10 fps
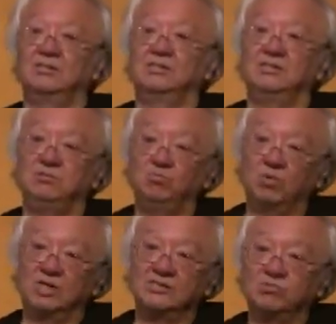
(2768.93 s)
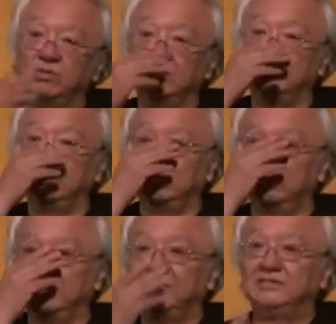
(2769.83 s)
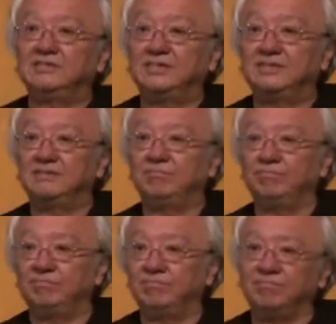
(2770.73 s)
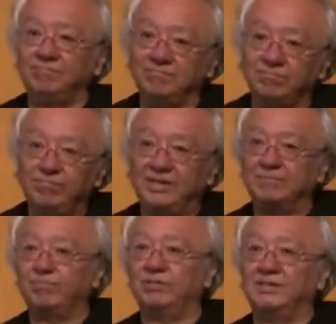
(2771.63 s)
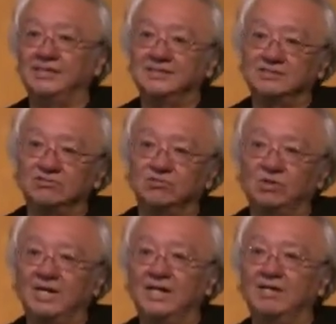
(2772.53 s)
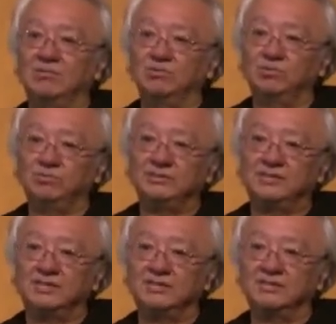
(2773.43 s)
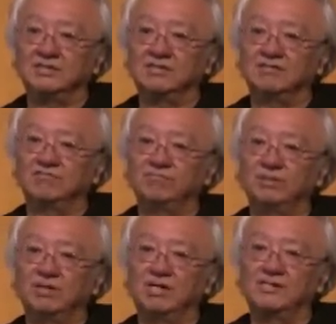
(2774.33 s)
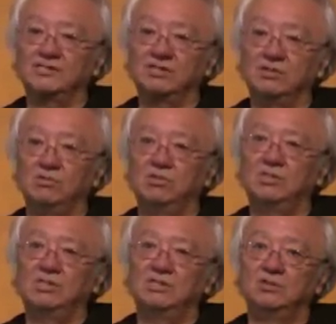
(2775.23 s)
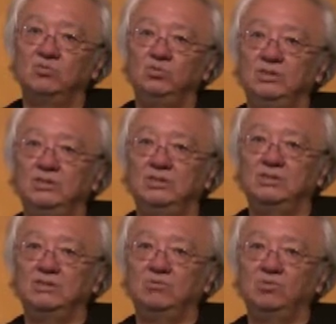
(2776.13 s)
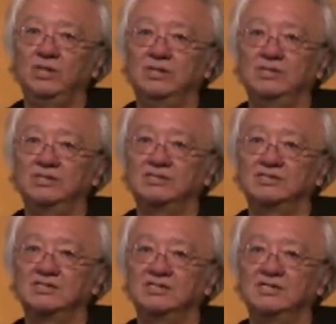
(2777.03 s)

he was well known and he did make plans through how it would be taken care of, but also with the awareness